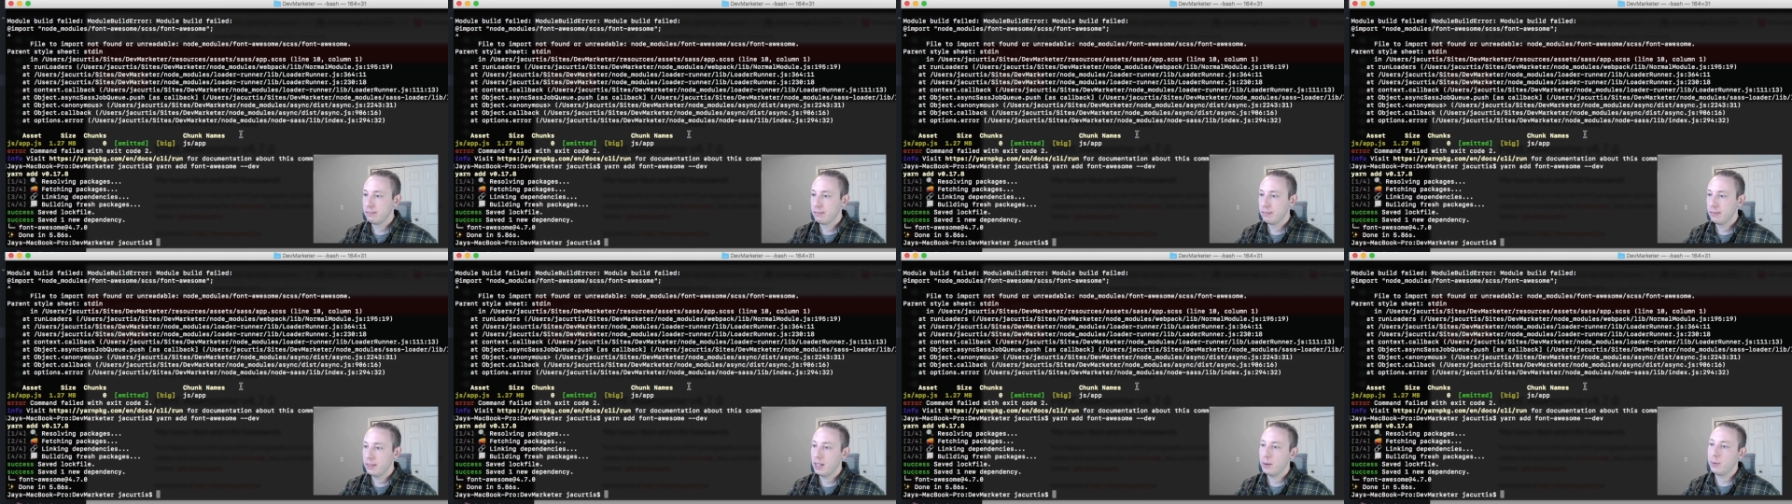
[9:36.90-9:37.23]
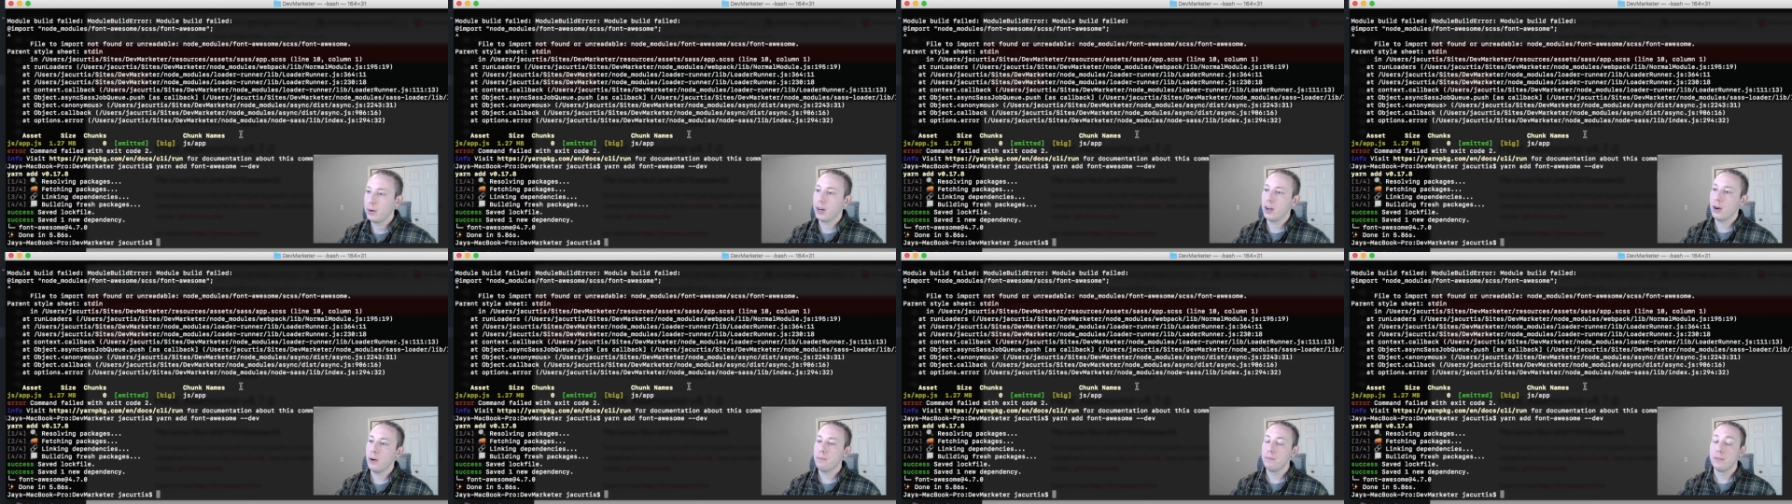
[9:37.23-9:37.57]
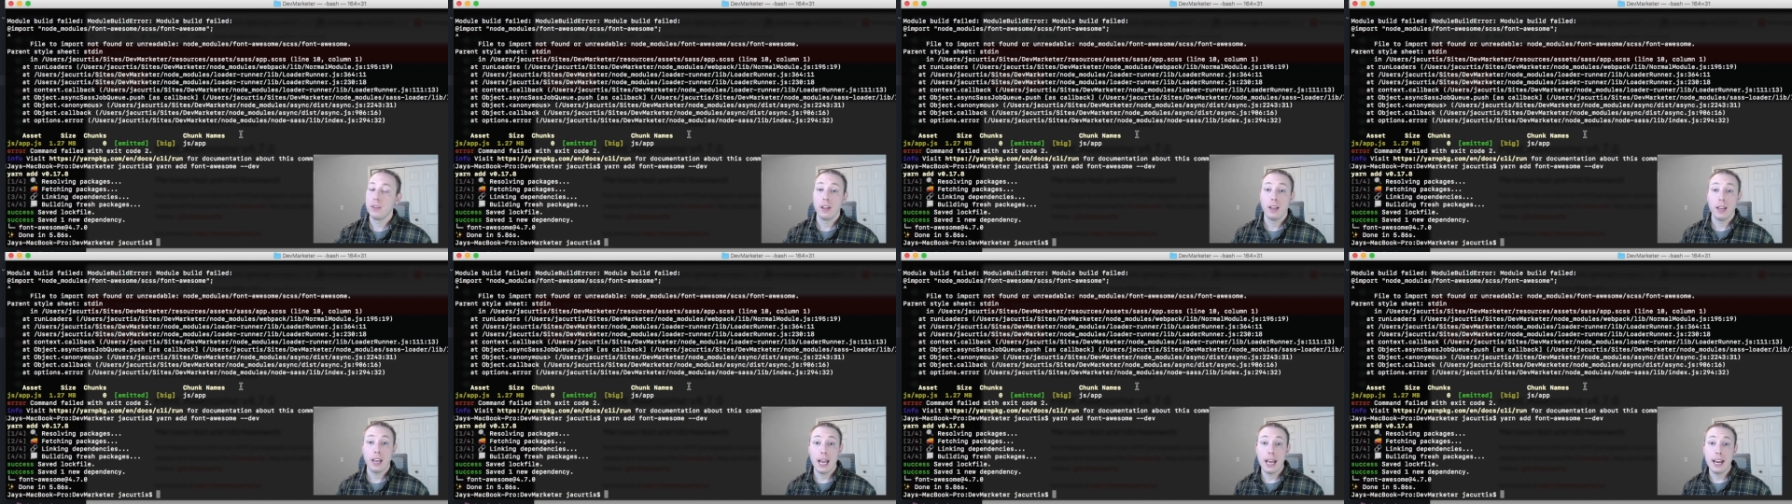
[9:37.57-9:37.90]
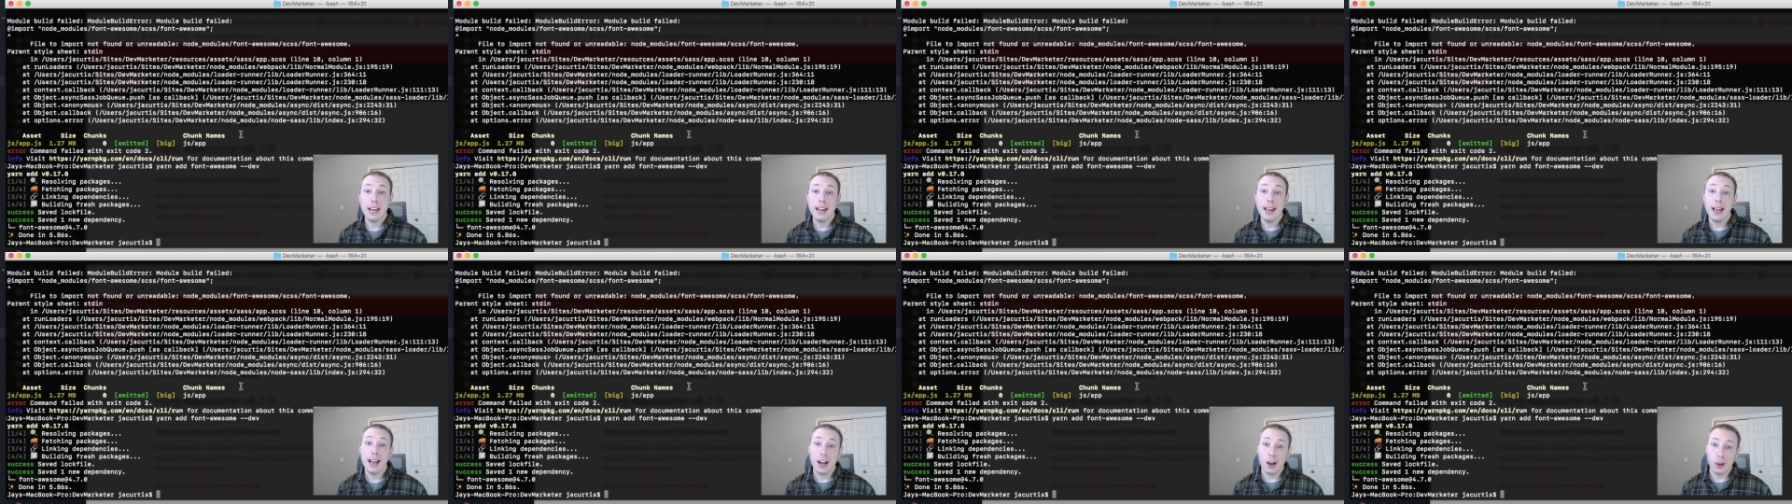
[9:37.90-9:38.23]
There we go.
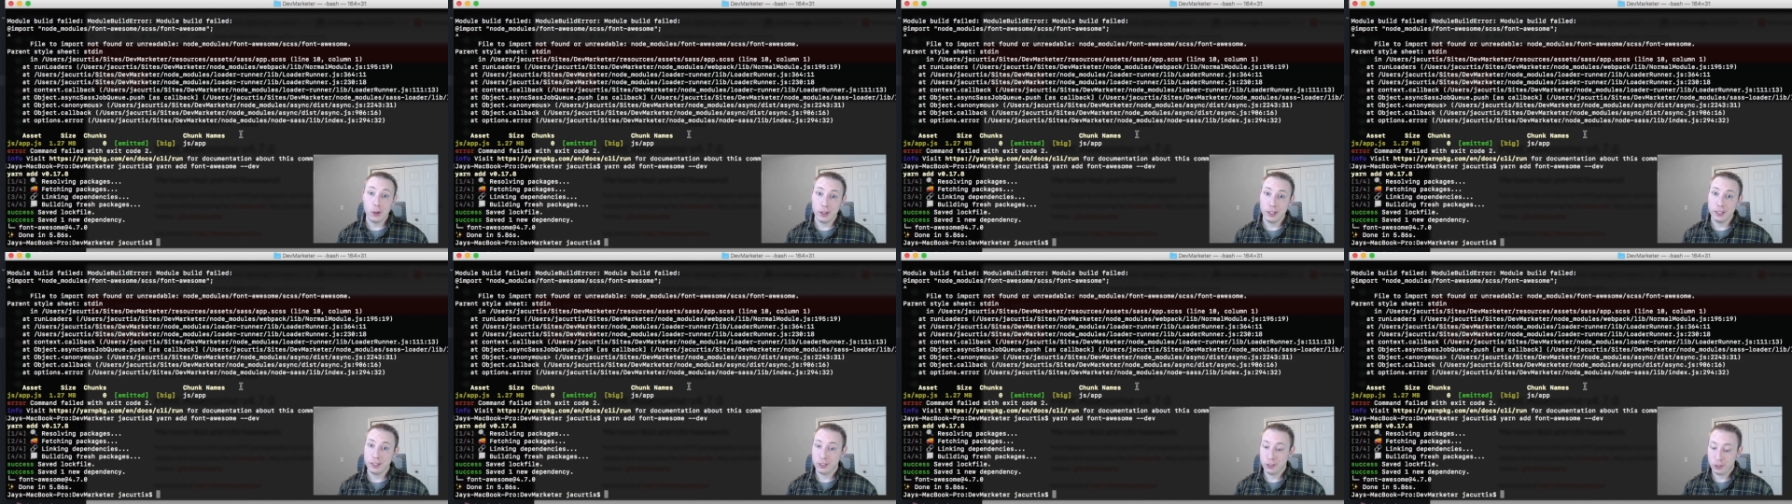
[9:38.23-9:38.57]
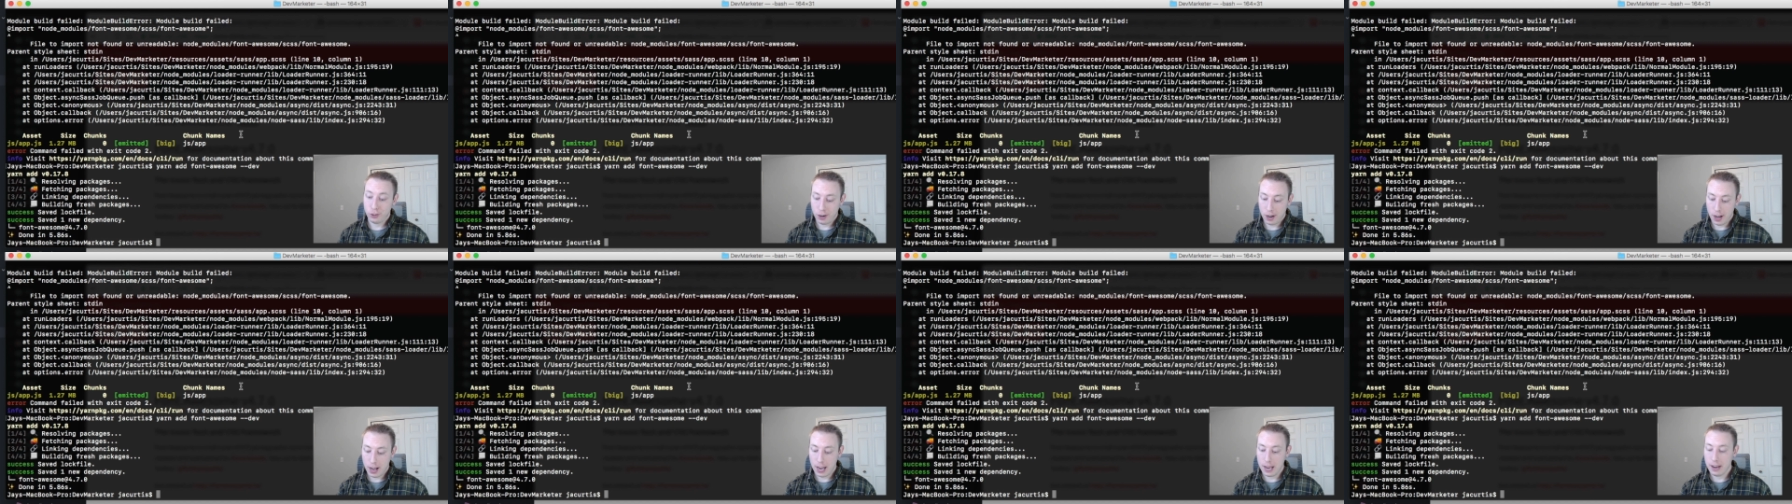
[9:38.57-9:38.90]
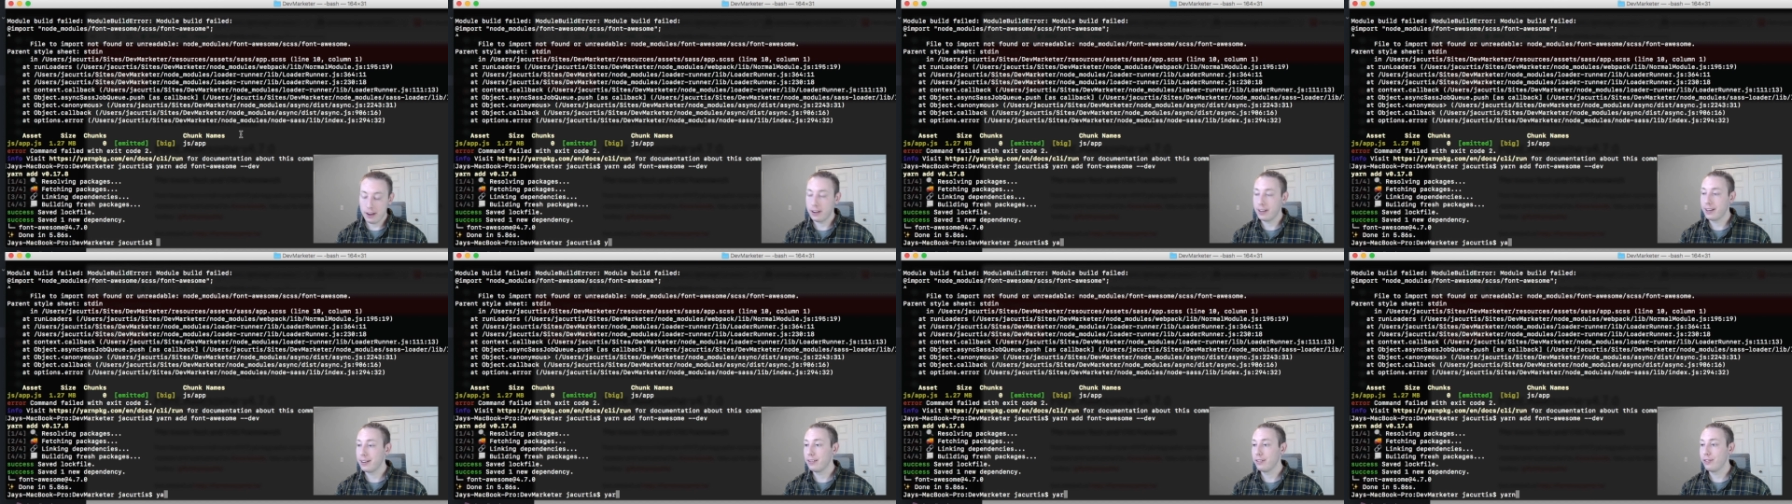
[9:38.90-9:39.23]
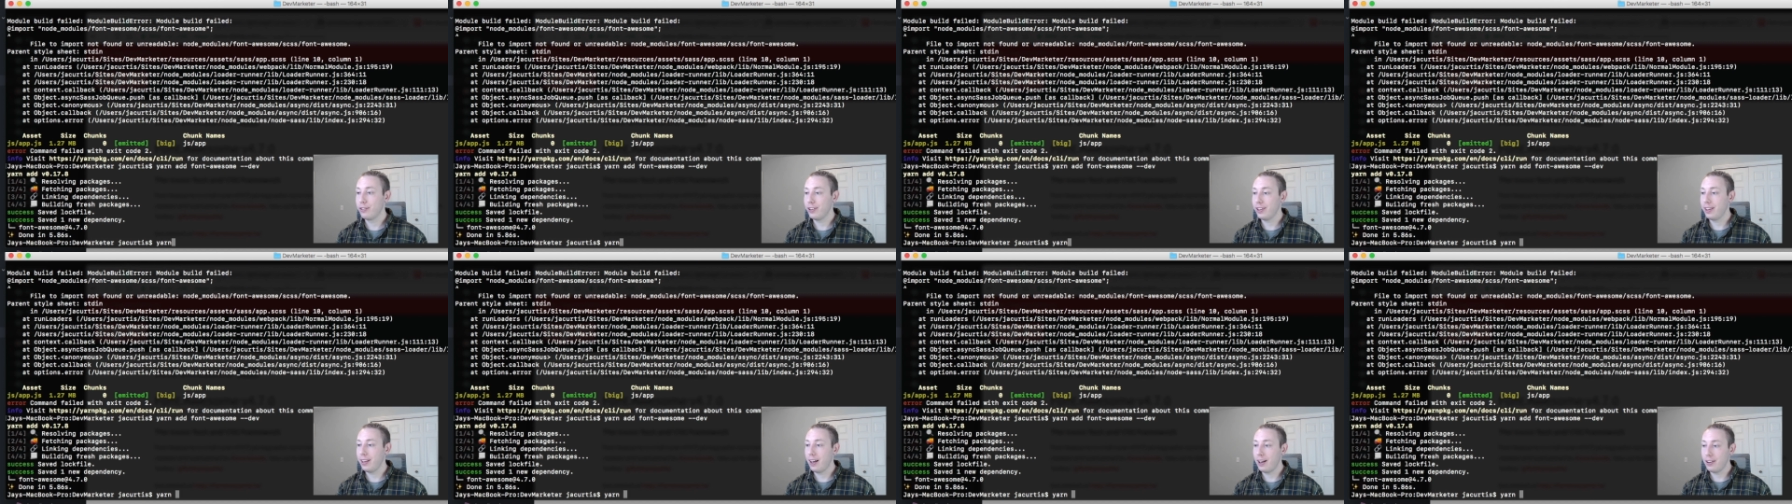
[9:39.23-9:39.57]
And now let's try
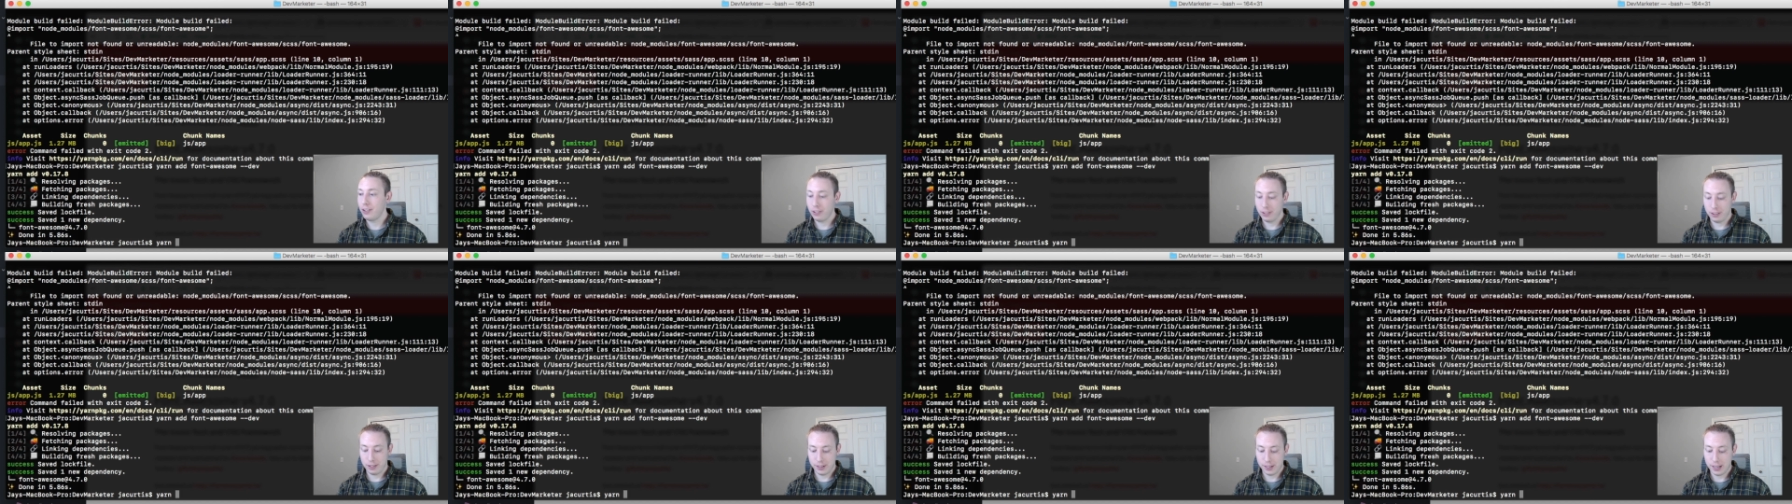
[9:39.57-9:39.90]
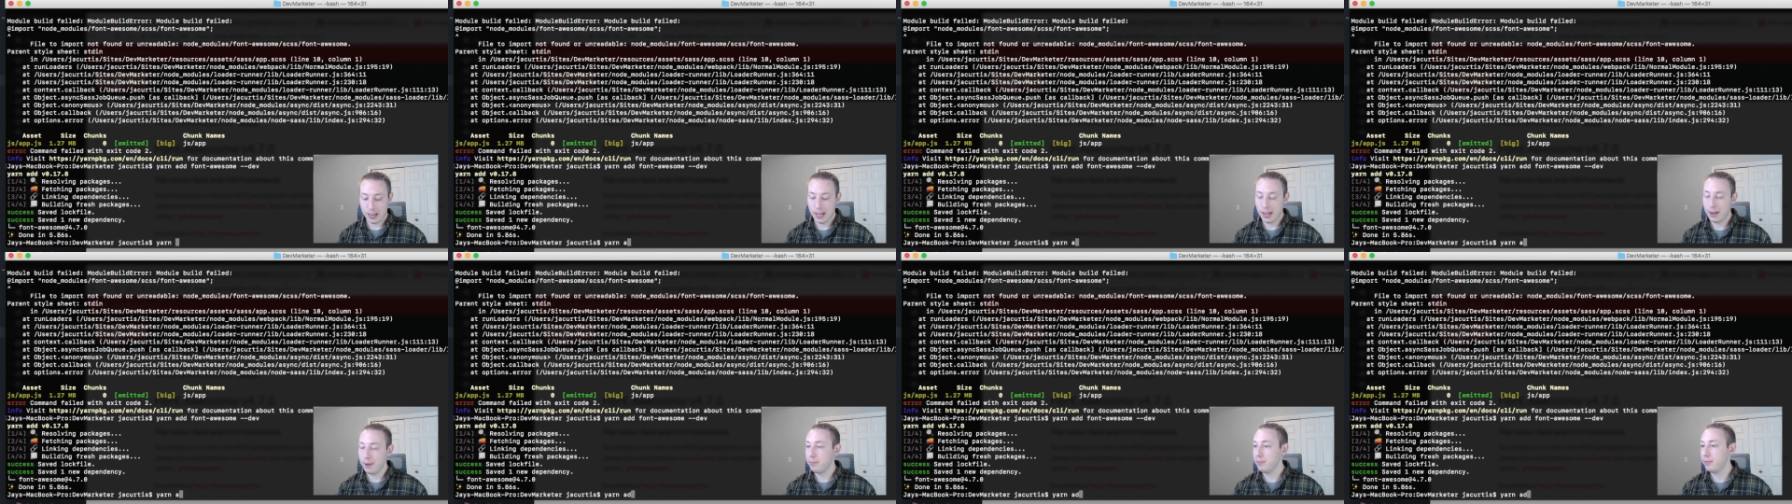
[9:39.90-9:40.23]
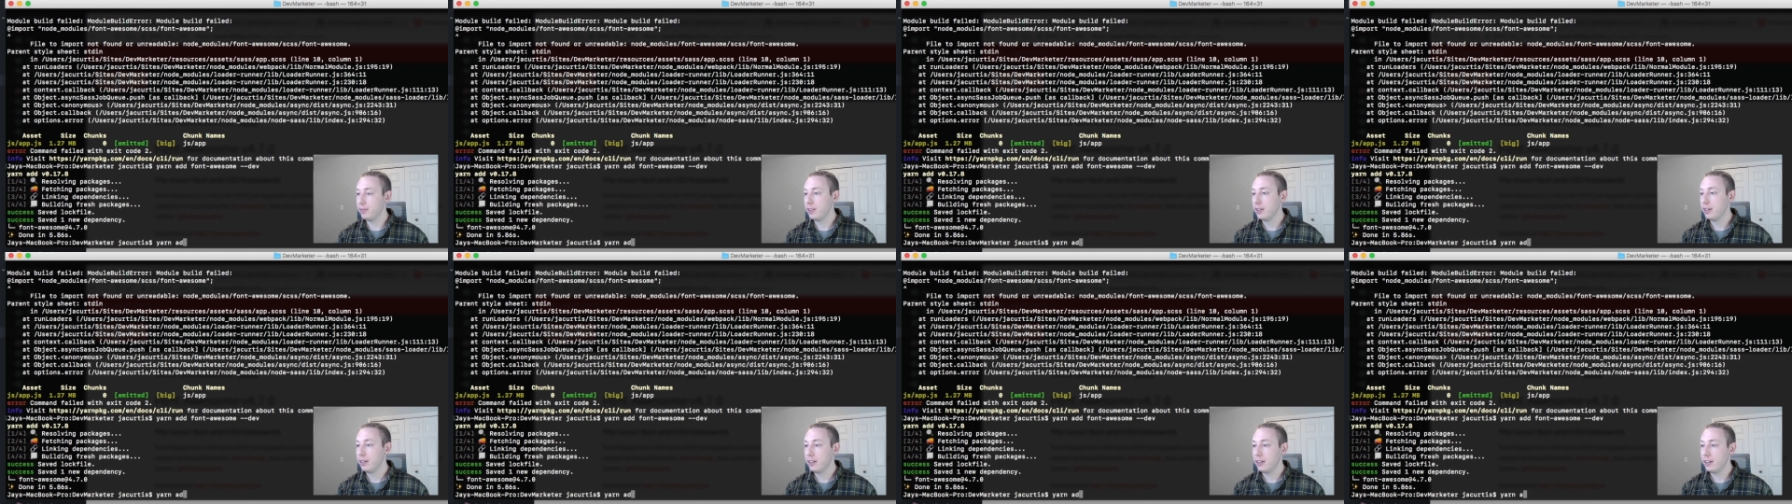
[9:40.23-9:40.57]
for the hundredth time